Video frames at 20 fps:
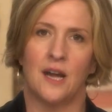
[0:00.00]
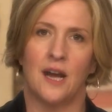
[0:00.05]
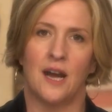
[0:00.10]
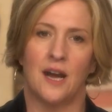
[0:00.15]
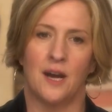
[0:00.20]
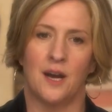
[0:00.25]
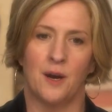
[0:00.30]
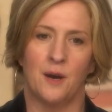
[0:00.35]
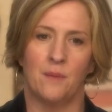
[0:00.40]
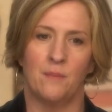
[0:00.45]

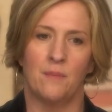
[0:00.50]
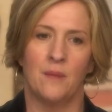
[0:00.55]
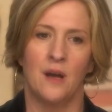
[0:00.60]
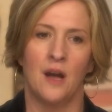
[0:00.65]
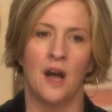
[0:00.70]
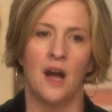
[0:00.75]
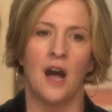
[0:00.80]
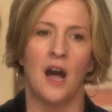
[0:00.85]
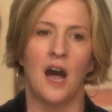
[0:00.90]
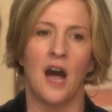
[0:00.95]

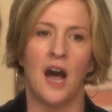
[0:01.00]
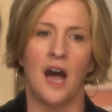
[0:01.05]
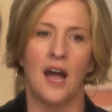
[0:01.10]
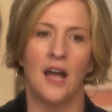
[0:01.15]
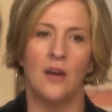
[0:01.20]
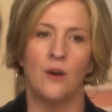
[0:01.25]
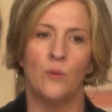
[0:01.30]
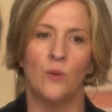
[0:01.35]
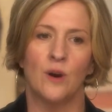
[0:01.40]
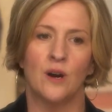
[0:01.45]

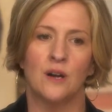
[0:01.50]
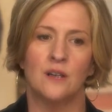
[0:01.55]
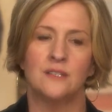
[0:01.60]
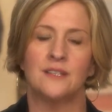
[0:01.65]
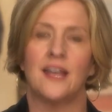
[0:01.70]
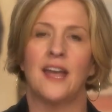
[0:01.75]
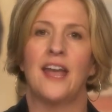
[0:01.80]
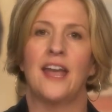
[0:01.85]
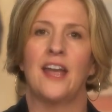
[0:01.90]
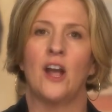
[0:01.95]
I
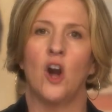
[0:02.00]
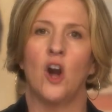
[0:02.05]
was a